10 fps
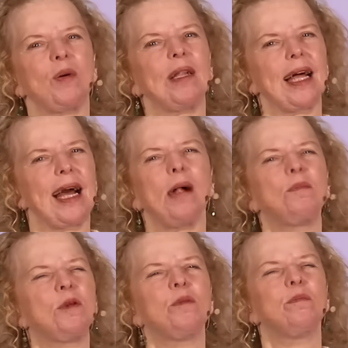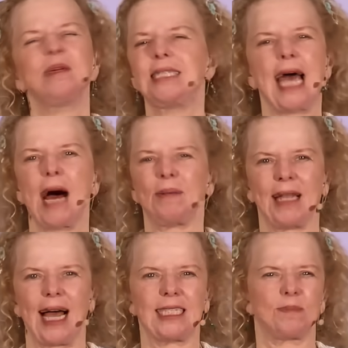will help you
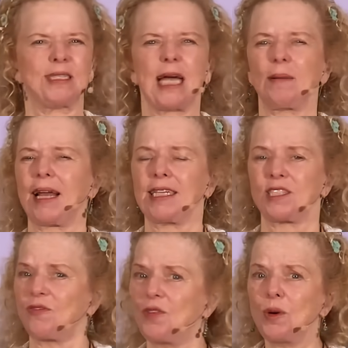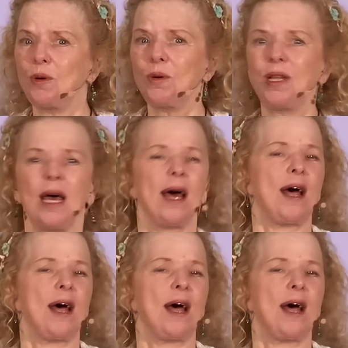metabolize food,